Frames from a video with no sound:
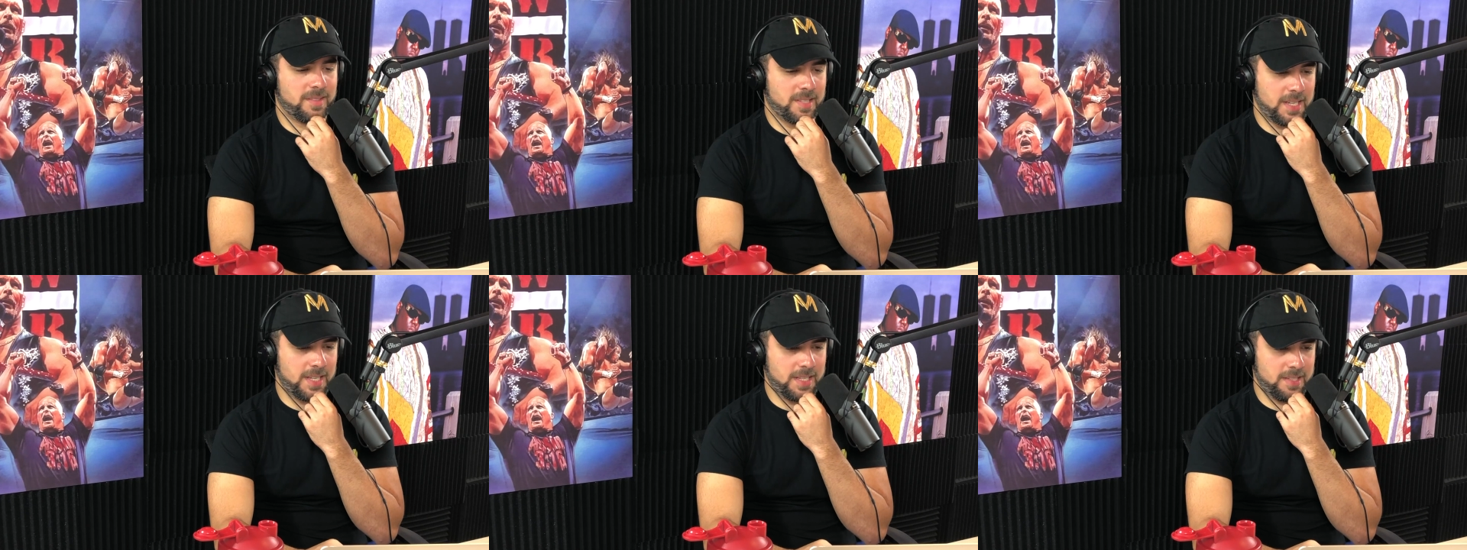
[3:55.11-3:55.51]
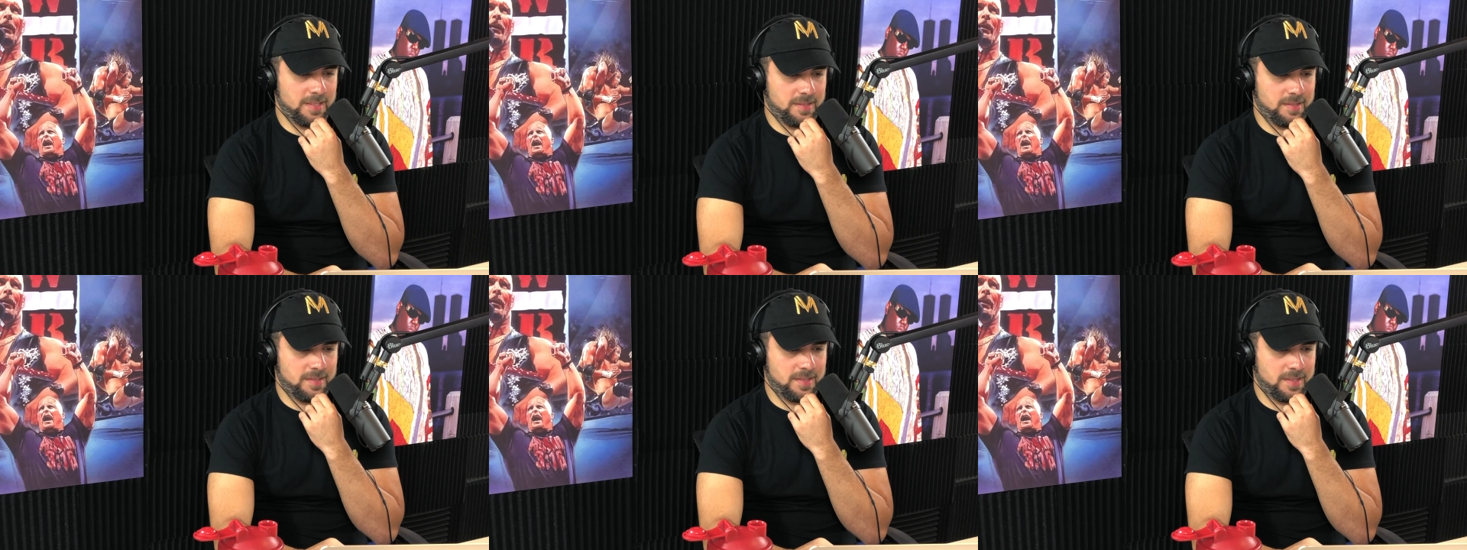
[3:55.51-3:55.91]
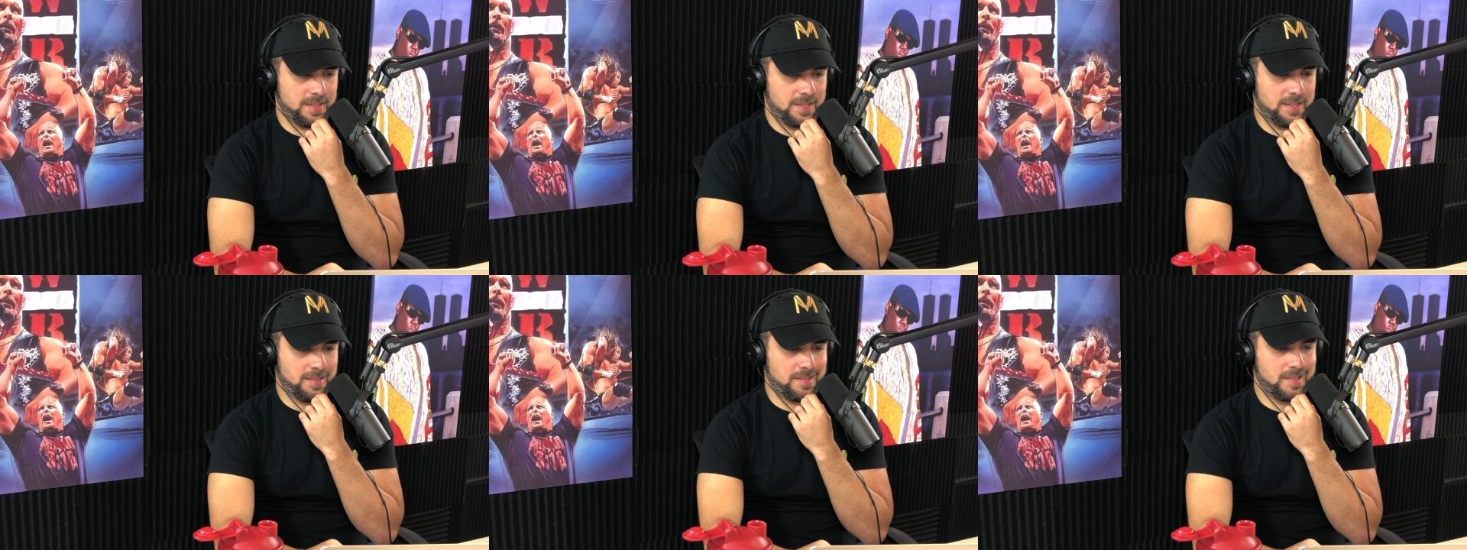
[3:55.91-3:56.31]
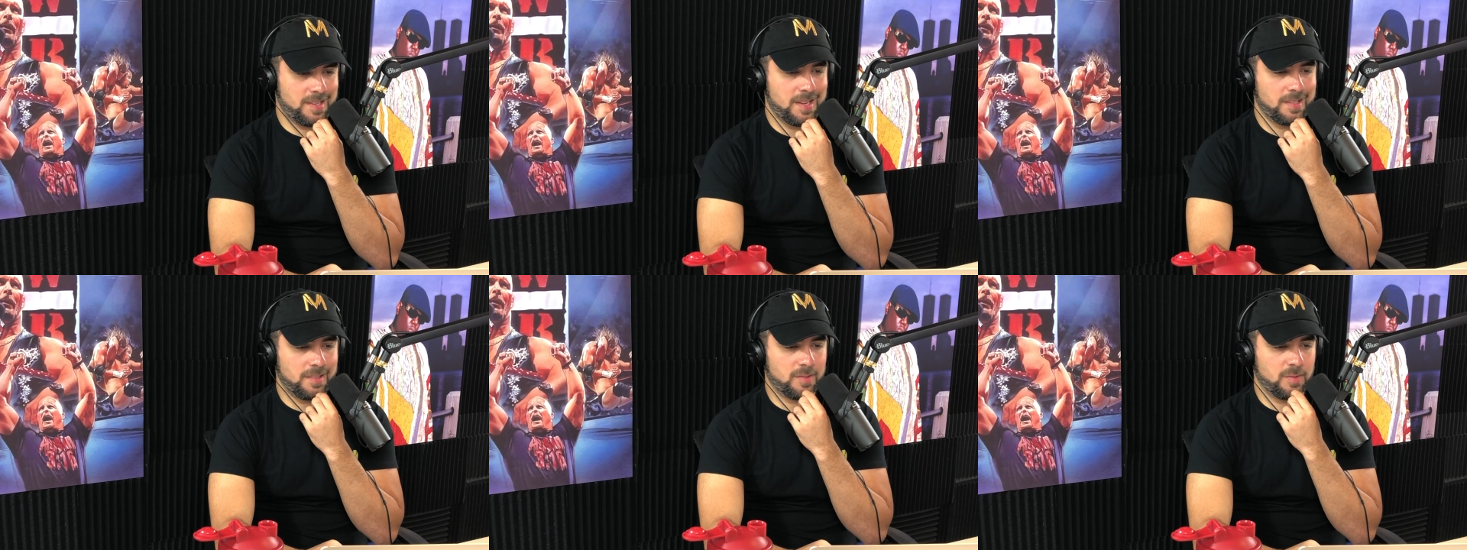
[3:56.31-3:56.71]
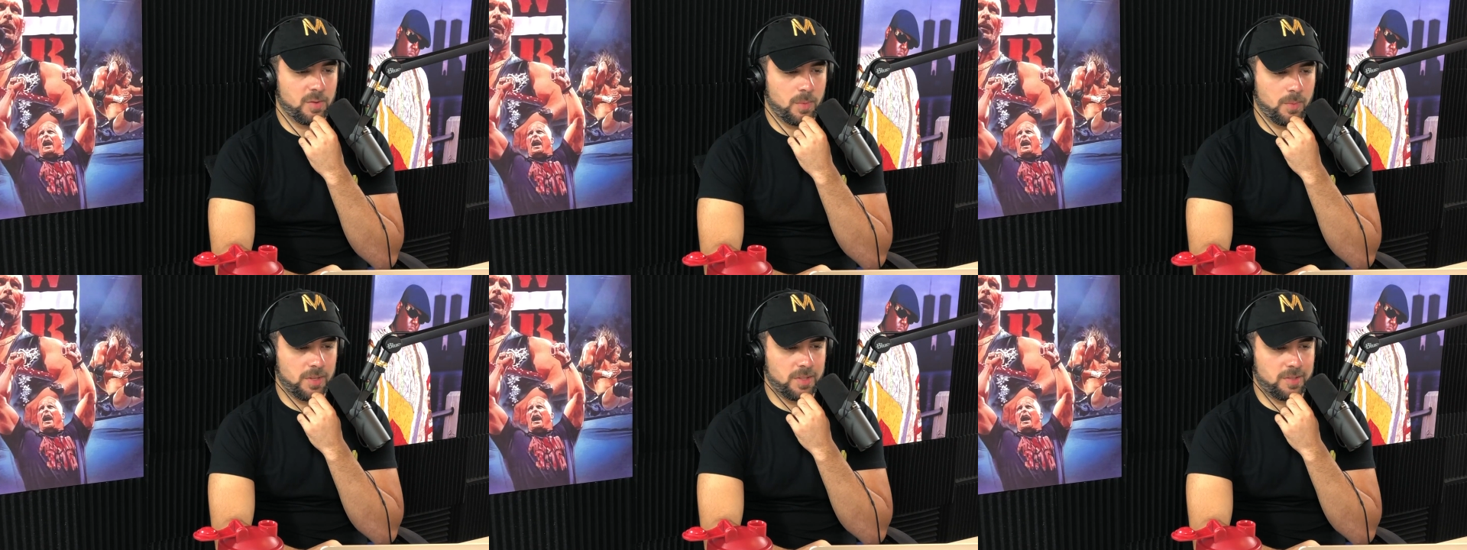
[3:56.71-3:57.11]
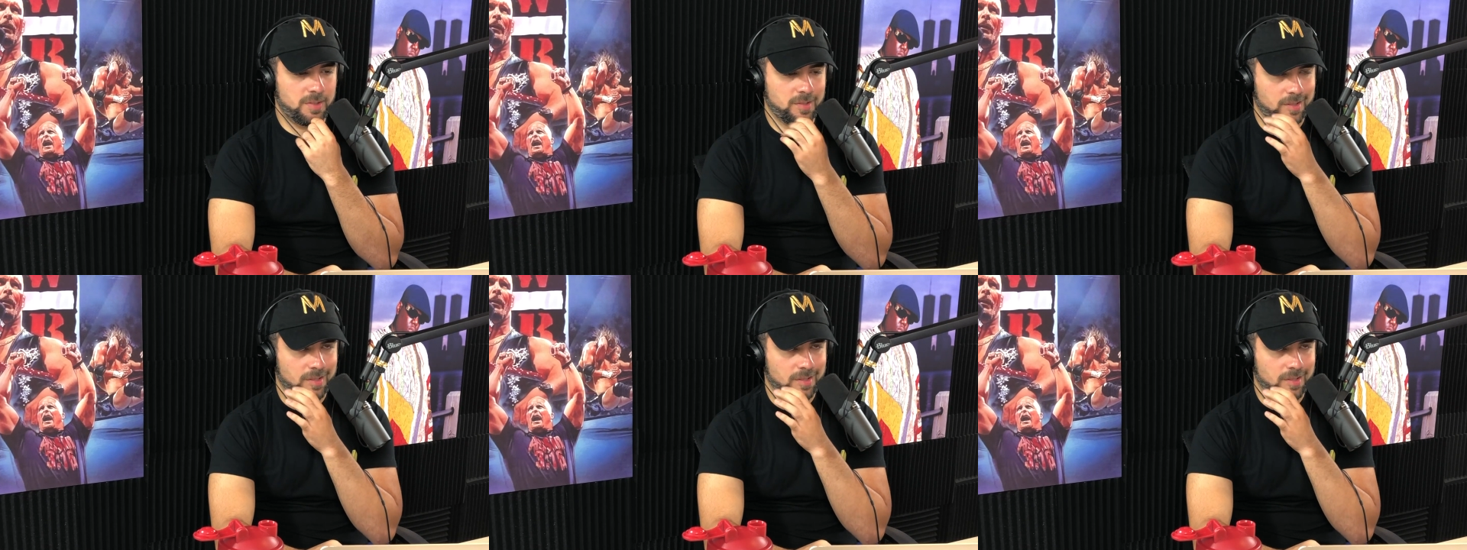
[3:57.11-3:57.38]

the Titans is not so much